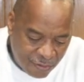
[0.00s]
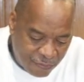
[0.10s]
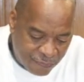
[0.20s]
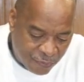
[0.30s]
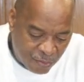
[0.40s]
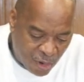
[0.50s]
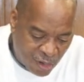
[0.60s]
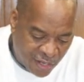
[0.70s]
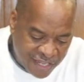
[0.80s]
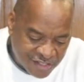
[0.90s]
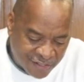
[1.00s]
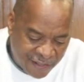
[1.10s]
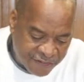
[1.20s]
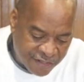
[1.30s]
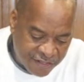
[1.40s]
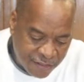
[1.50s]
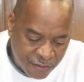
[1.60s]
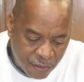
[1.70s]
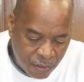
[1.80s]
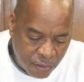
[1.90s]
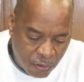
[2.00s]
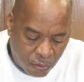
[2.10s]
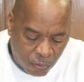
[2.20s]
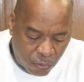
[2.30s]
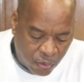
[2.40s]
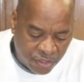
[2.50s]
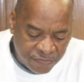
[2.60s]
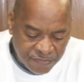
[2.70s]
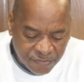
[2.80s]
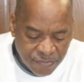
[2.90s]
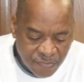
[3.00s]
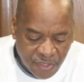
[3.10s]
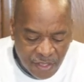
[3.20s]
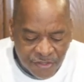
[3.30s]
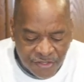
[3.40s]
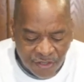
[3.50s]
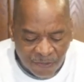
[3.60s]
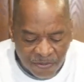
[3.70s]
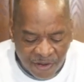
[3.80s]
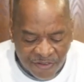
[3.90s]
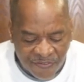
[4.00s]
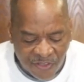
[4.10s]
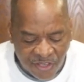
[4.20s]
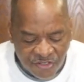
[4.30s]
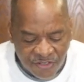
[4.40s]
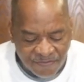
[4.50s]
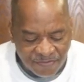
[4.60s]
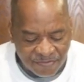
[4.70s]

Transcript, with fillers: from our life's lesson on self-preservation